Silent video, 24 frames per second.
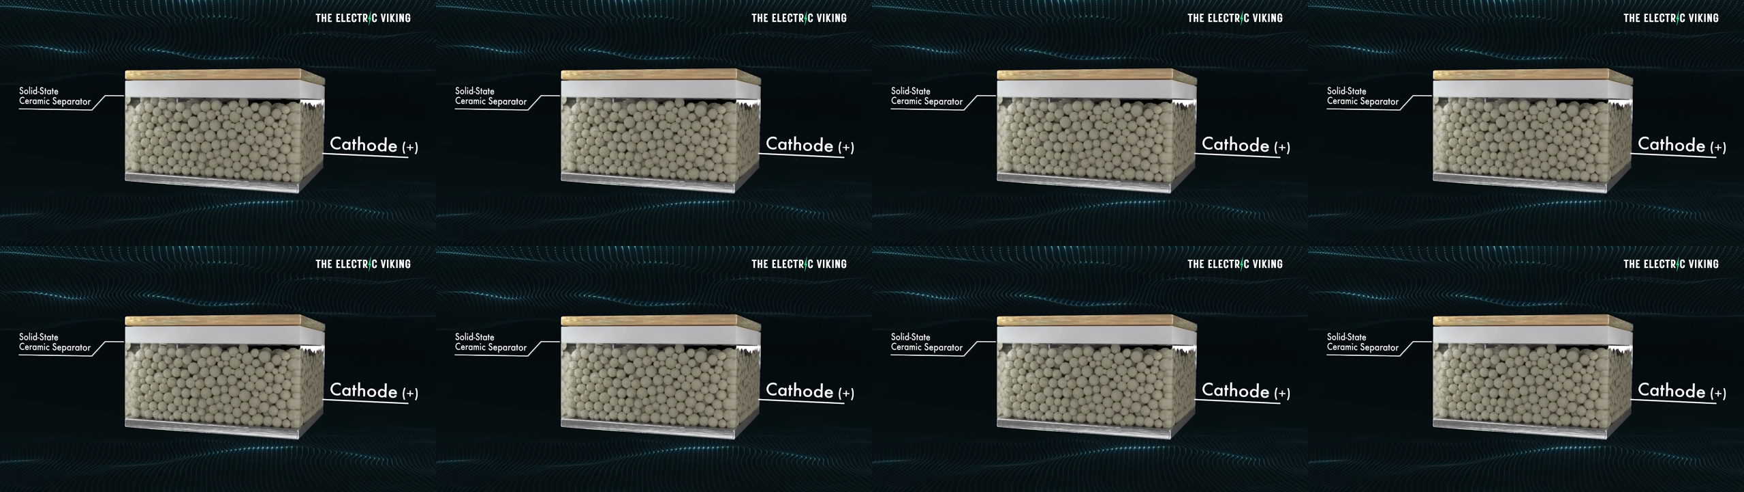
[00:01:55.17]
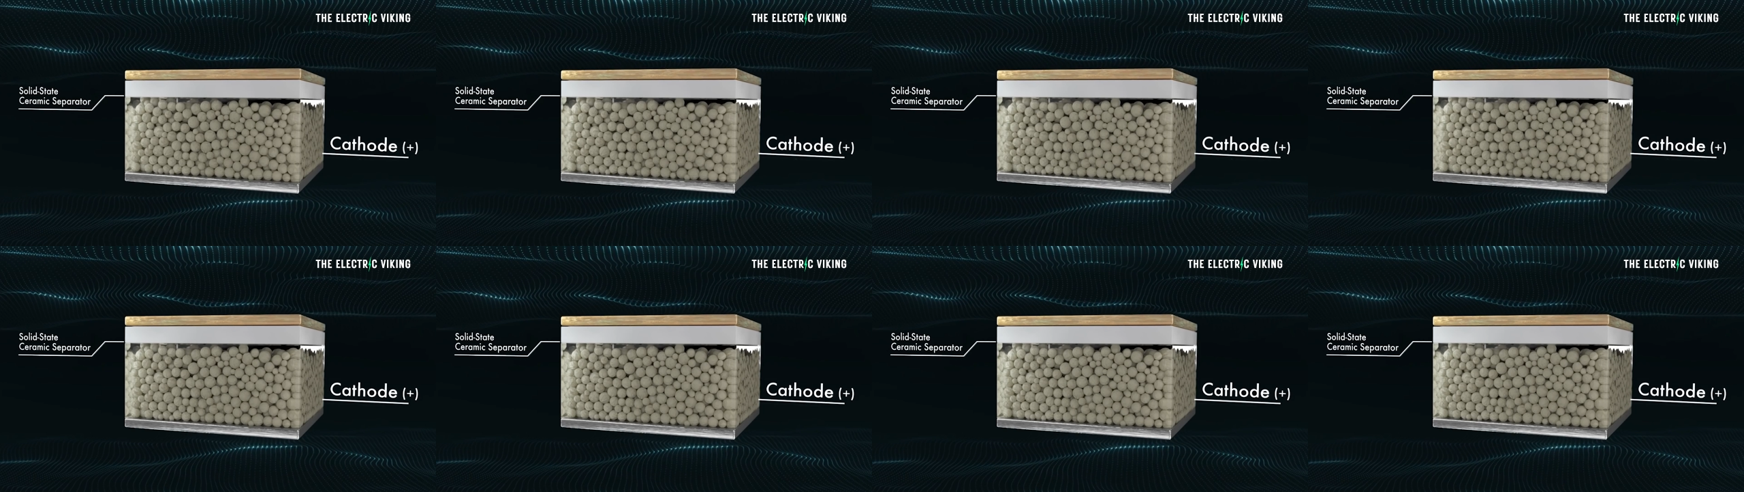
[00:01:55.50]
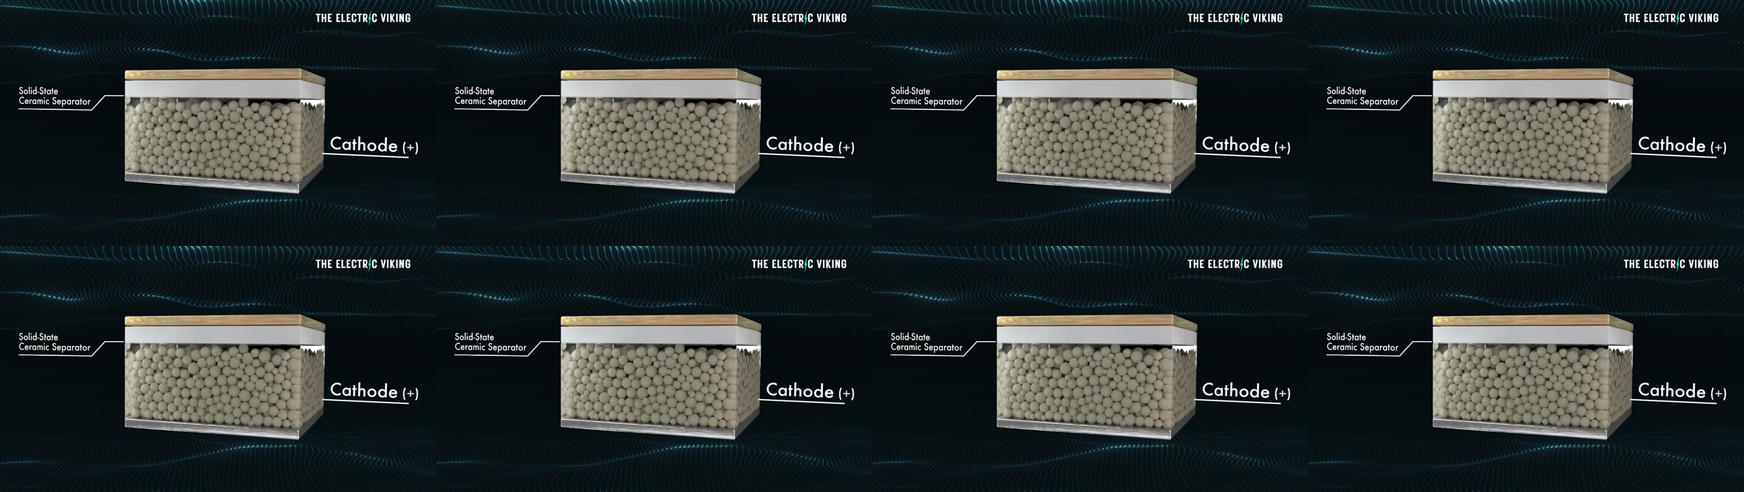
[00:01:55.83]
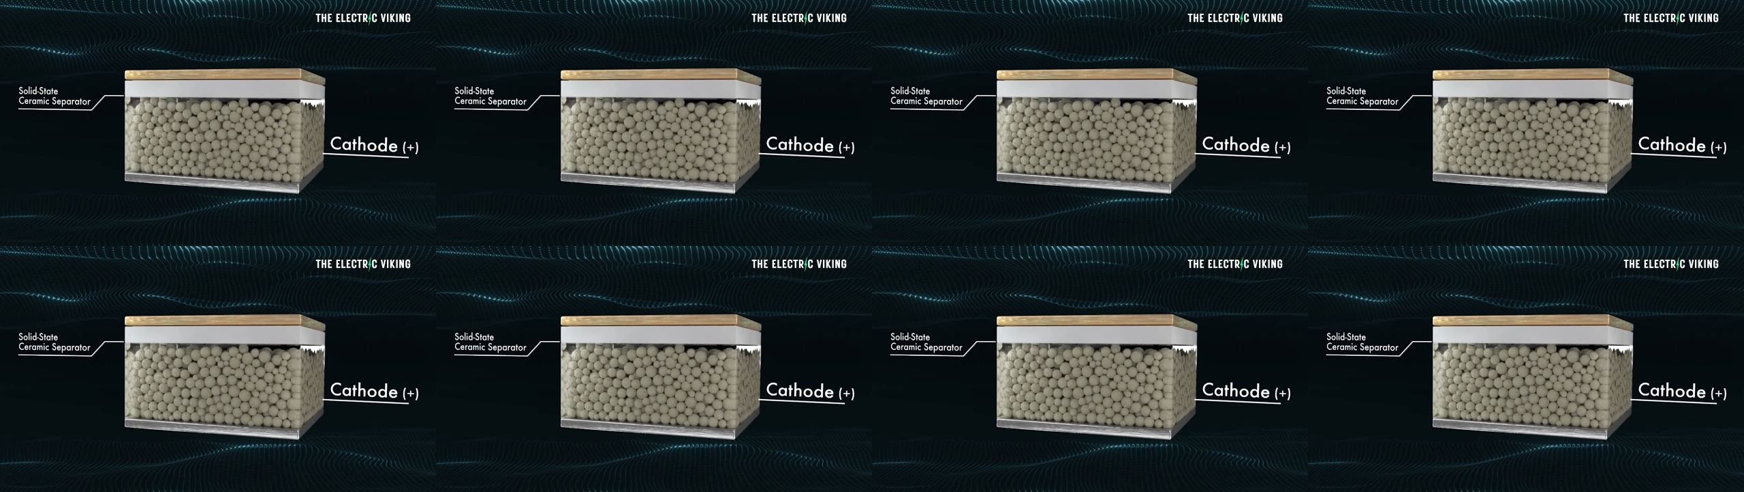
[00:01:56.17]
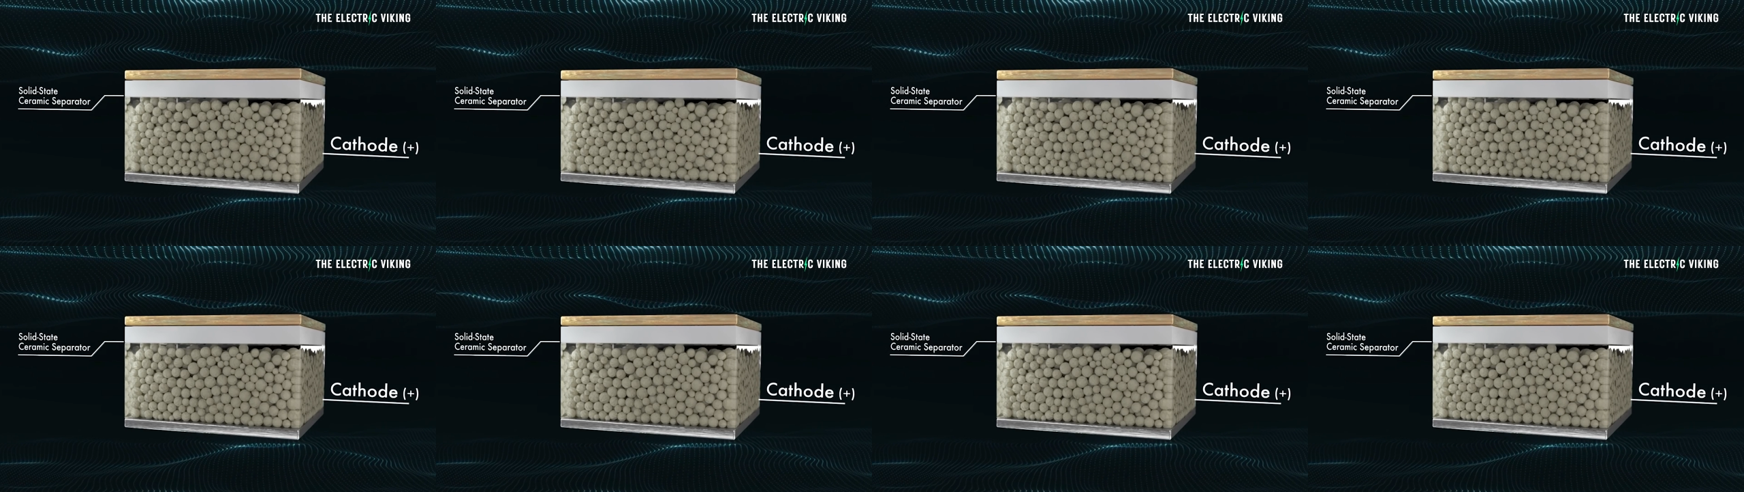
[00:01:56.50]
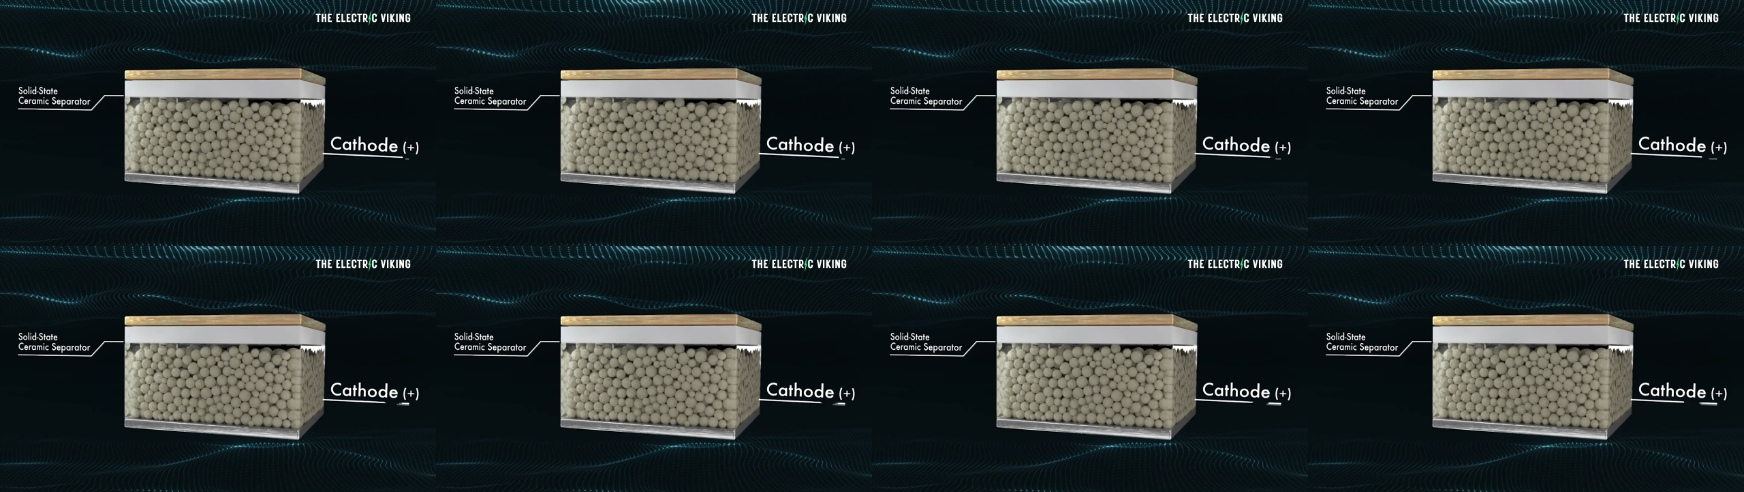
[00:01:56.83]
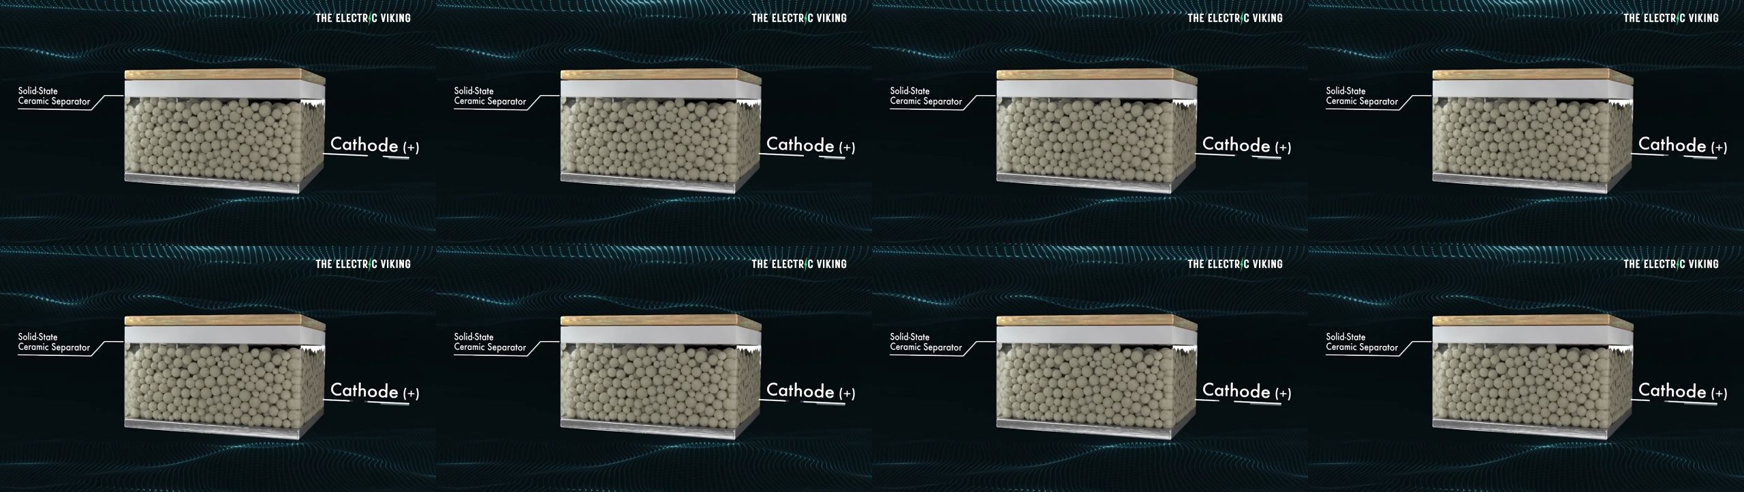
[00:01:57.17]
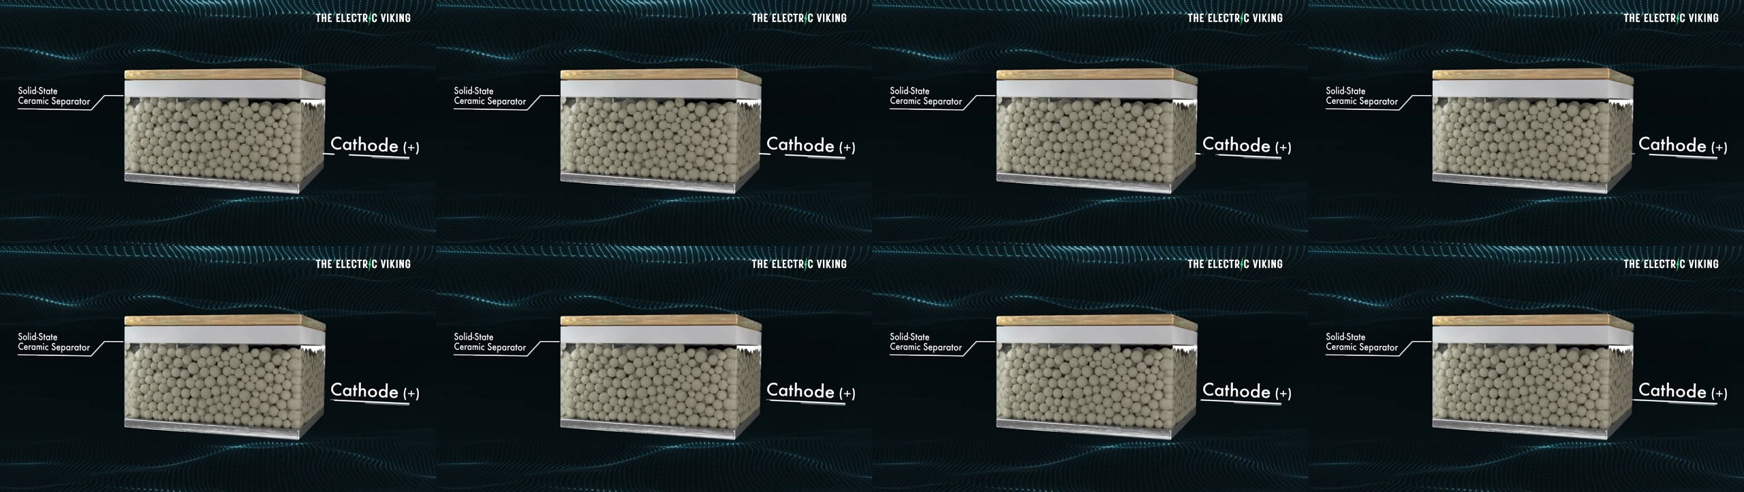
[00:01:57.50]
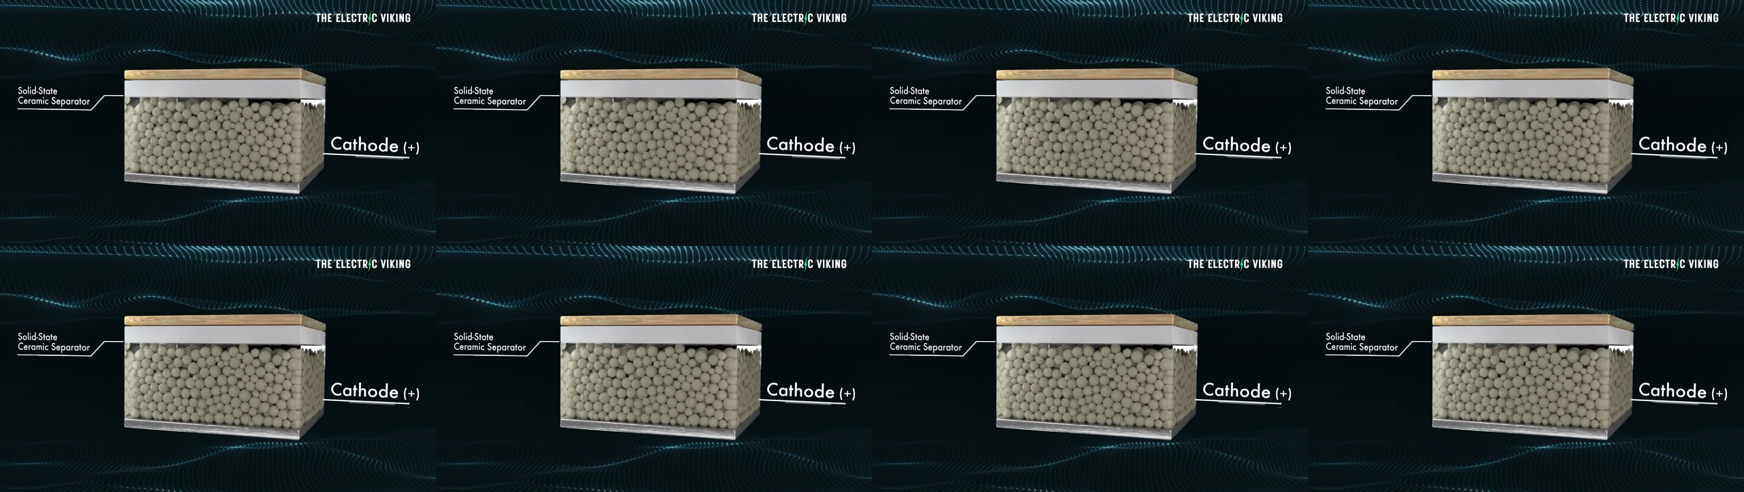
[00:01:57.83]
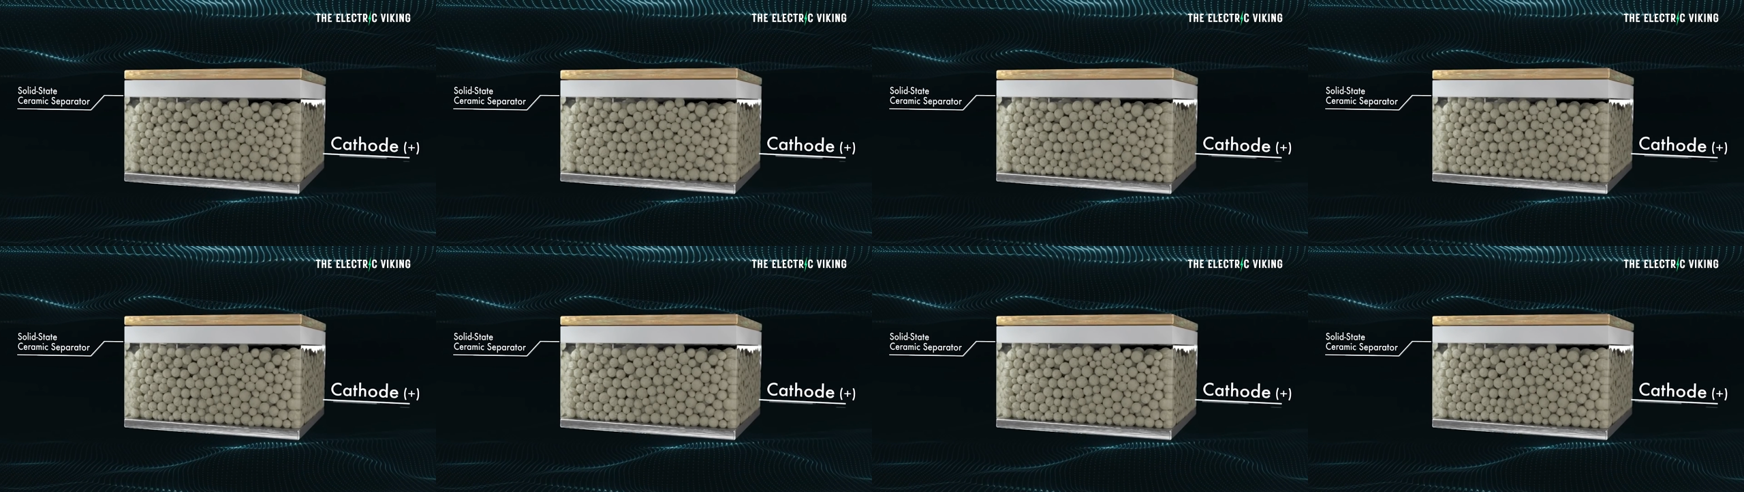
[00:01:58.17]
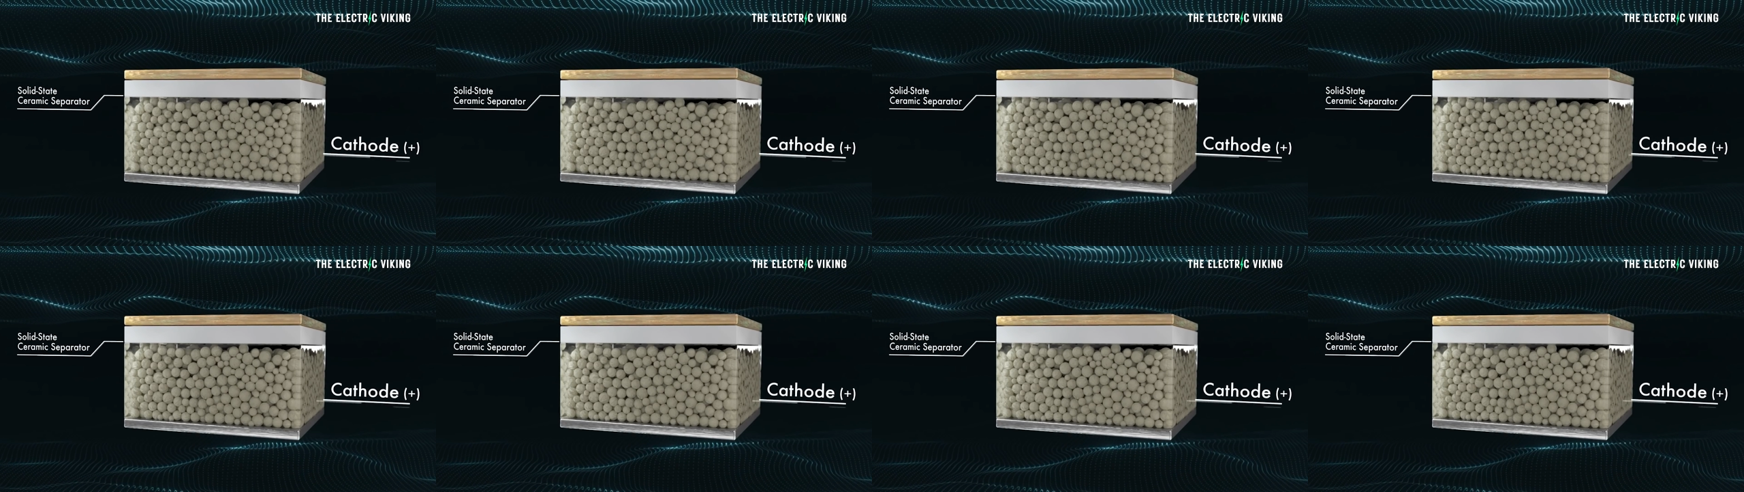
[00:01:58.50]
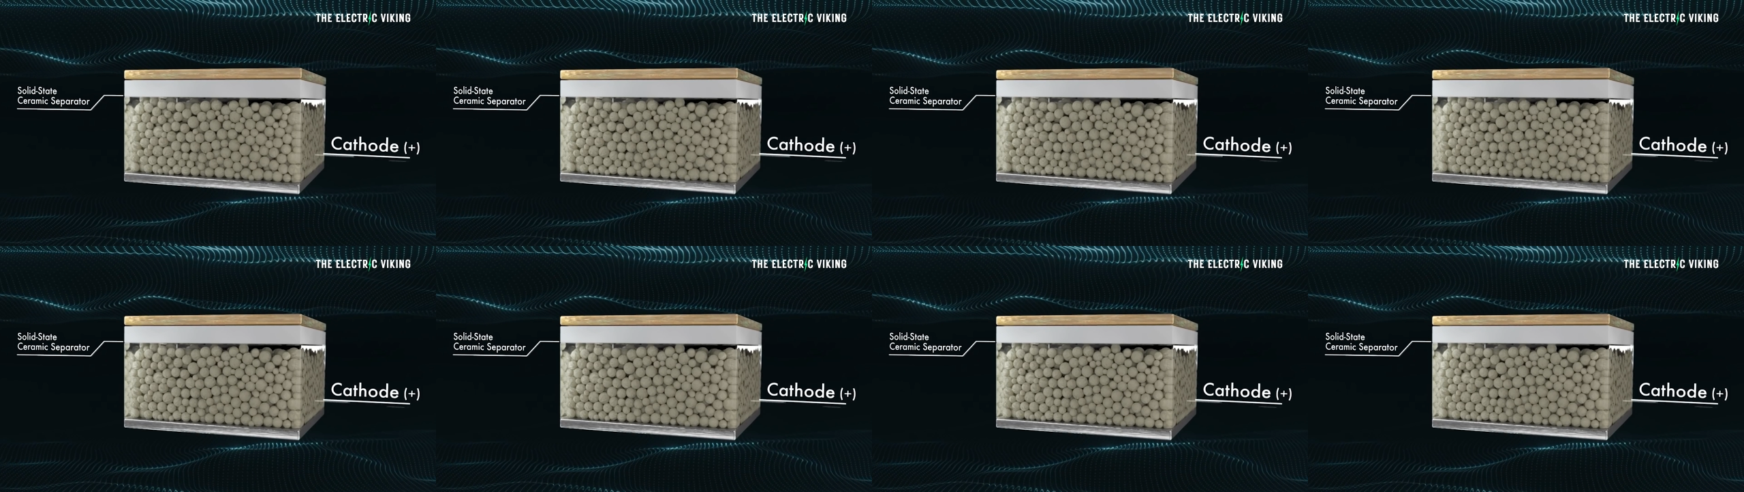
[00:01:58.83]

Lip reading: [unreadable: no face in view]